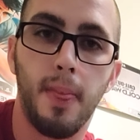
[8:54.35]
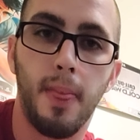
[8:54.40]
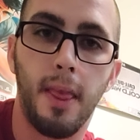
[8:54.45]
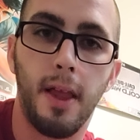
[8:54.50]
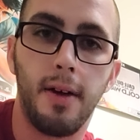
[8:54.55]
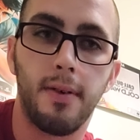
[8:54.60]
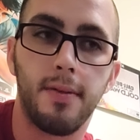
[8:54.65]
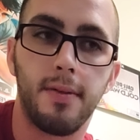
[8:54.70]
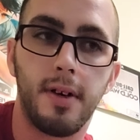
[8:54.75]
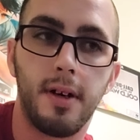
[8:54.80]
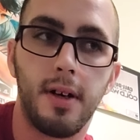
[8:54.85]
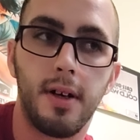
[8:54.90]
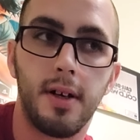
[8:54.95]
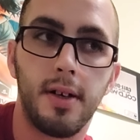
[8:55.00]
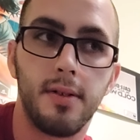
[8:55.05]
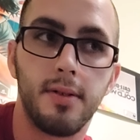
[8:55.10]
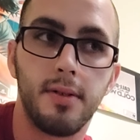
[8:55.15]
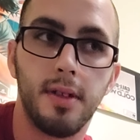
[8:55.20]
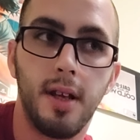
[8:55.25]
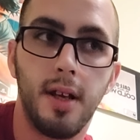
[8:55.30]
If I
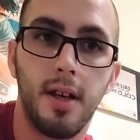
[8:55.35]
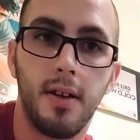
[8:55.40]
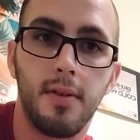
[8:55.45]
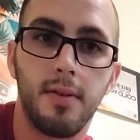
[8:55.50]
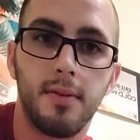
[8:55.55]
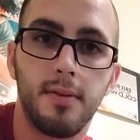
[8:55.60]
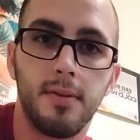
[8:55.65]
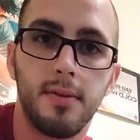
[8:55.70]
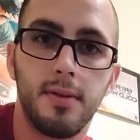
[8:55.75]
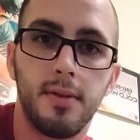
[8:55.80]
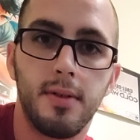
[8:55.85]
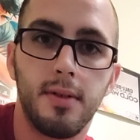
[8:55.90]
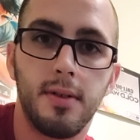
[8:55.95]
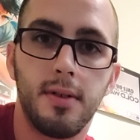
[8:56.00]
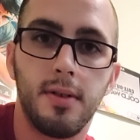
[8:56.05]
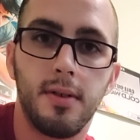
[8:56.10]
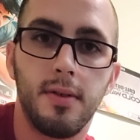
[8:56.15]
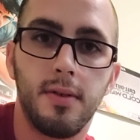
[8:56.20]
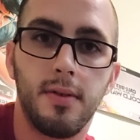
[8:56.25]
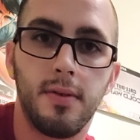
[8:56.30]
net
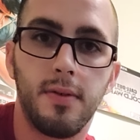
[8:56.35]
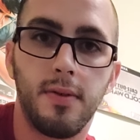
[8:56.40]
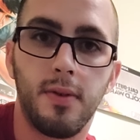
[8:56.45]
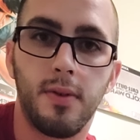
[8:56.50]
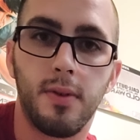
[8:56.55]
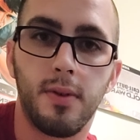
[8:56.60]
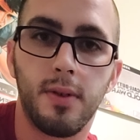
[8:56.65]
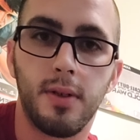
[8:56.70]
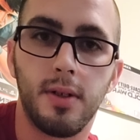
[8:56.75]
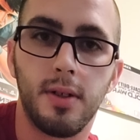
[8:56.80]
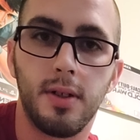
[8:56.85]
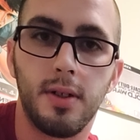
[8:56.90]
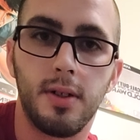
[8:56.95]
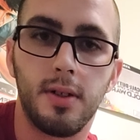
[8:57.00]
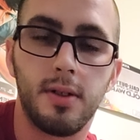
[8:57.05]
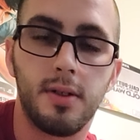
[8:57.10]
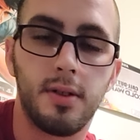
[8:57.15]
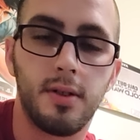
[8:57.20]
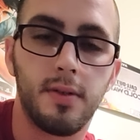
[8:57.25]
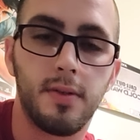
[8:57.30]
40
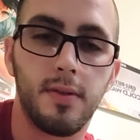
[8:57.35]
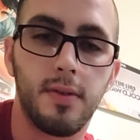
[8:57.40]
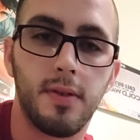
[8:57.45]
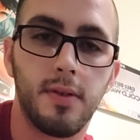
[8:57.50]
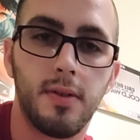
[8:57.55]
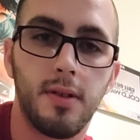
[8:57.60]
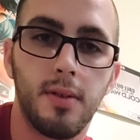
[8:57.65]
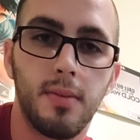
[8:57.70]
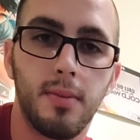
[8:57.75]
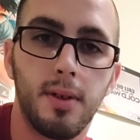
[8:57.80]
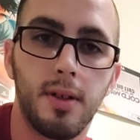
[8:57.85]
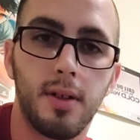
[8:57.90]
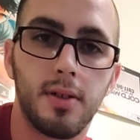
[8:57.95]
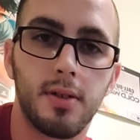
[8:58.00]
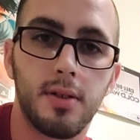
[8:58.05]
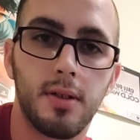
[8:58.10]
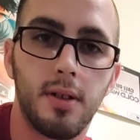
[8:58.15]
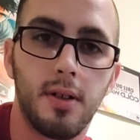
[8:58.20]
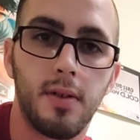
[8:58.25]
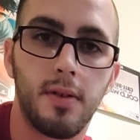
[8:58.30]
to 50
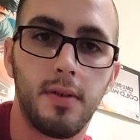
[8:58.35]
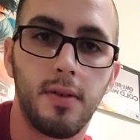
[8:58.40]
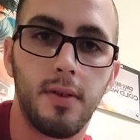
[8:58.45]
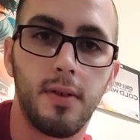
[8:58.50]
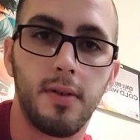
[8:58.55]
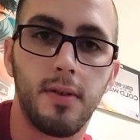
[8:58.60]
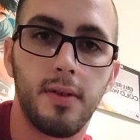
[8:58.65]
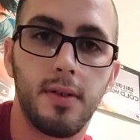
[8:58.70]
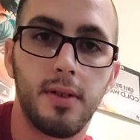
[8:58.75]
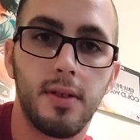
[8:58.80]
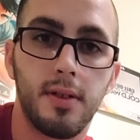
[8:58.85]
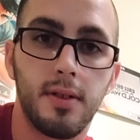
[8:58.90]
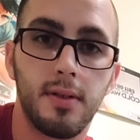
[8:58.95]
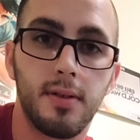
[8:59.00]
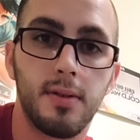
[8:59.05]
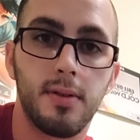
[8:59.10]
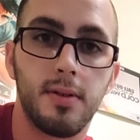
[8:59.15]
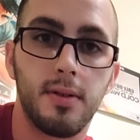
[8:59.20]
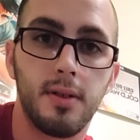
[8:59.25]
bucks off of it, then